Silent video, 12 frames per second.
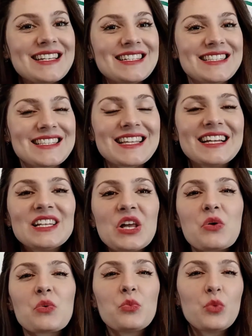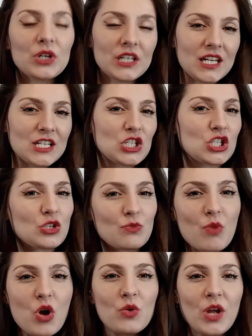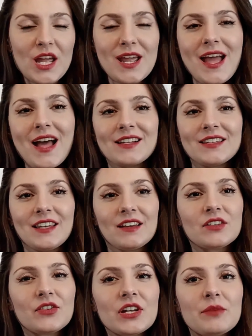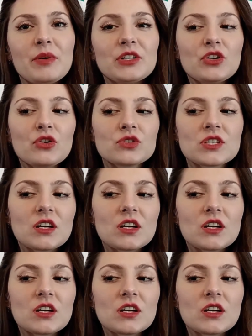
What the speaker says: is still woody, smoky, and leathery, but those